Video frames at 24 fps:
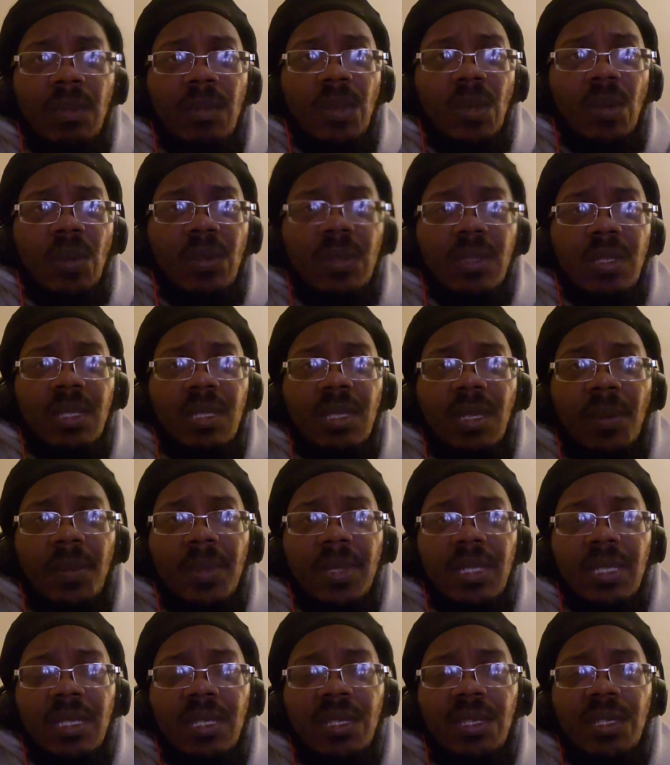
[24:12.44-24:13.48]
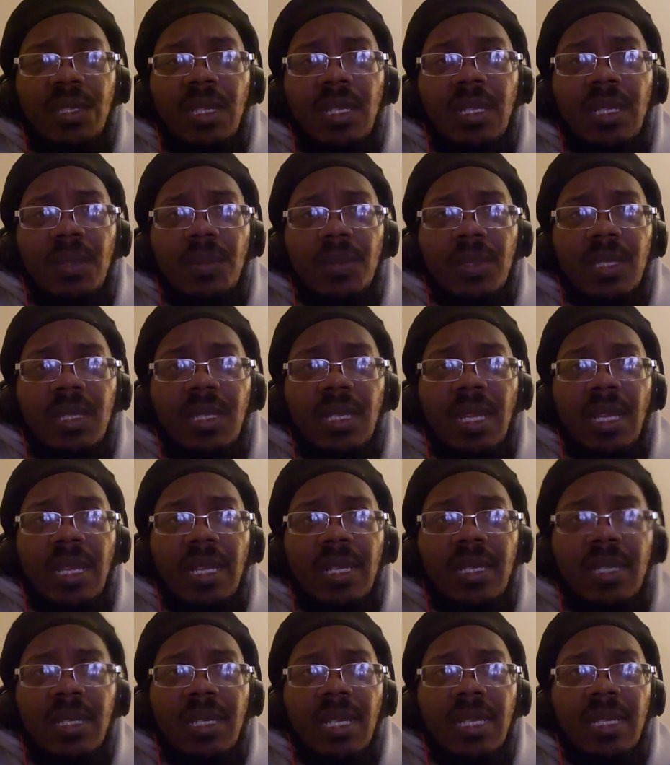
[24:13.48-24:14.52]
on some of the shit he was
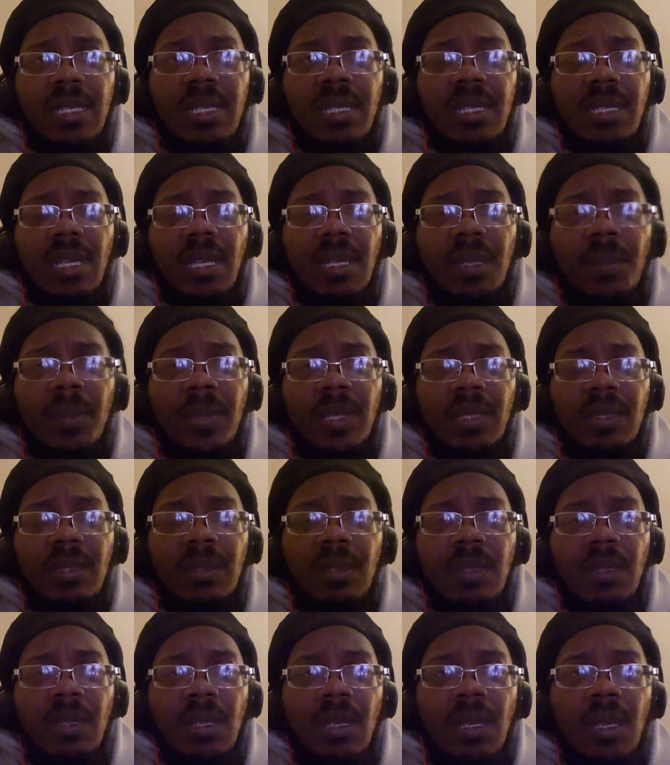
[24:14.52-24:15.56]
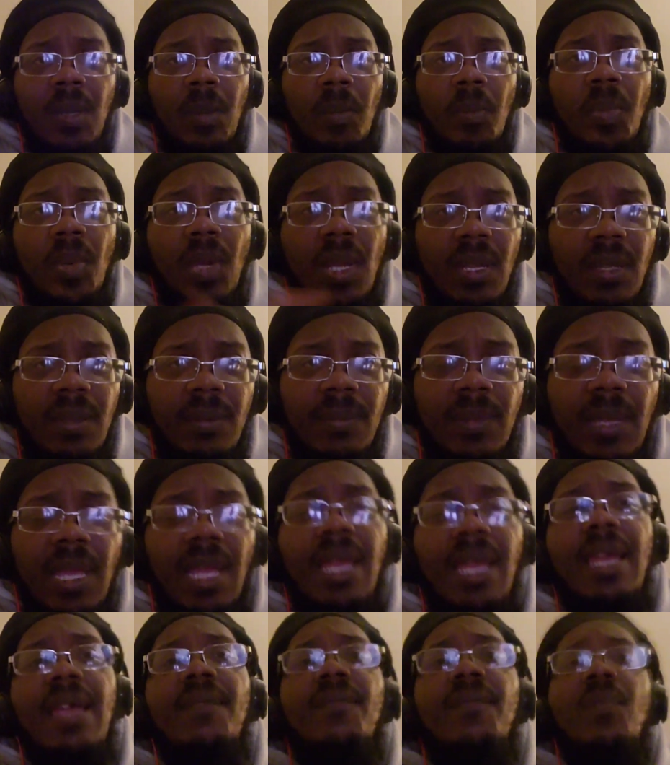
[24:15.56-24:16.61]
saying in that segment. But
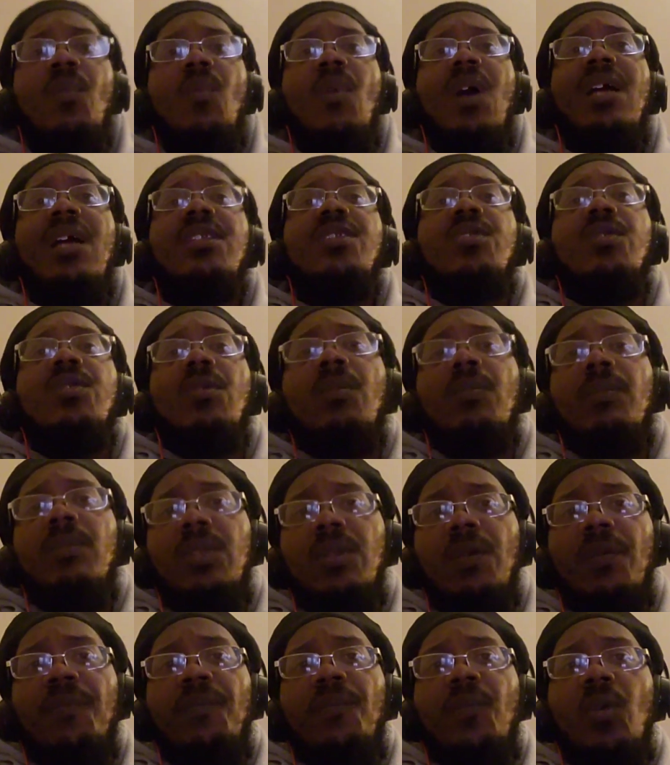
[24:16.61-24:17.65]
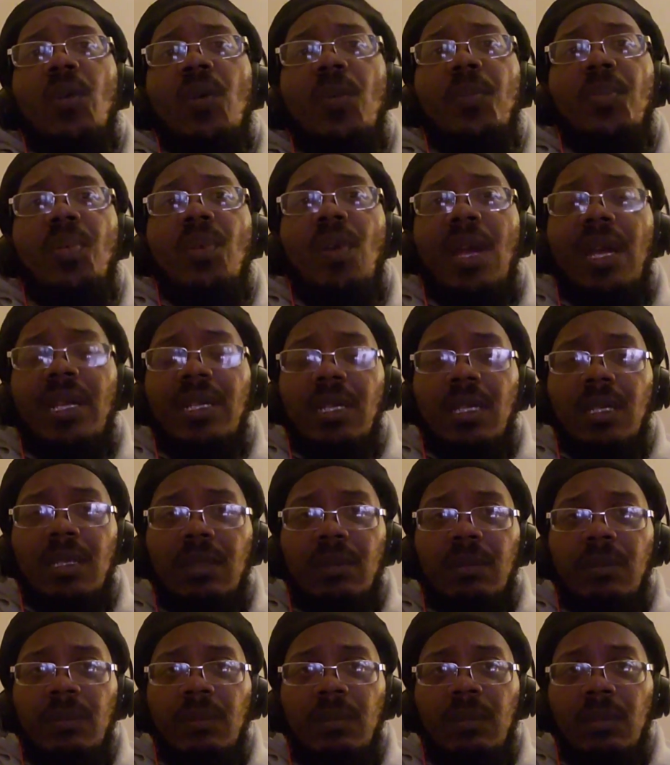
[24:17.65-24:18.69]
I haven't watched the full product.
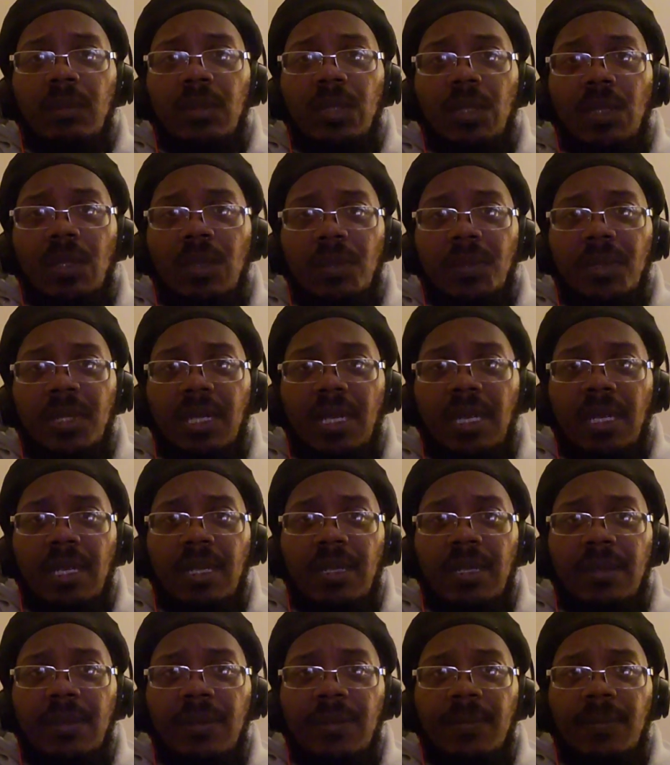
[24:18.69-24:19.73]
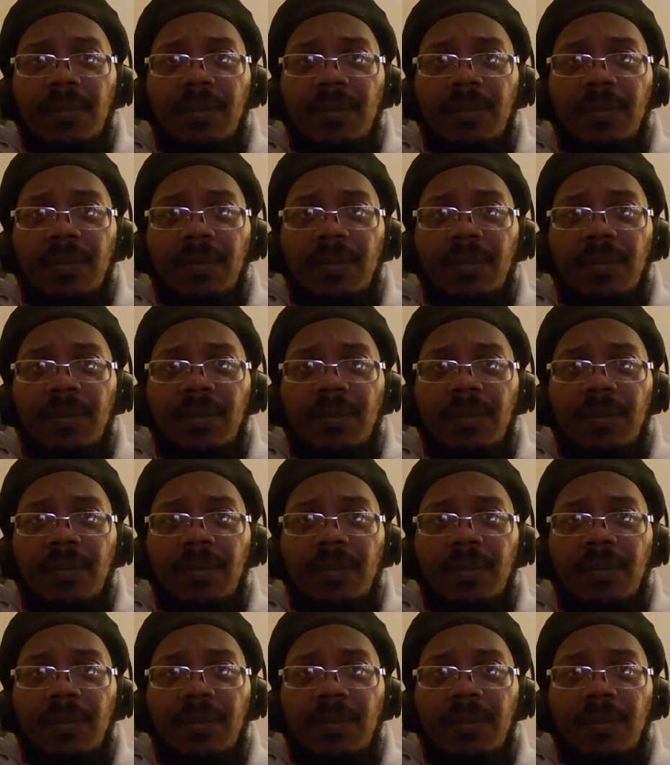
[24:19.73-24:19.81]
You know what I'm saying?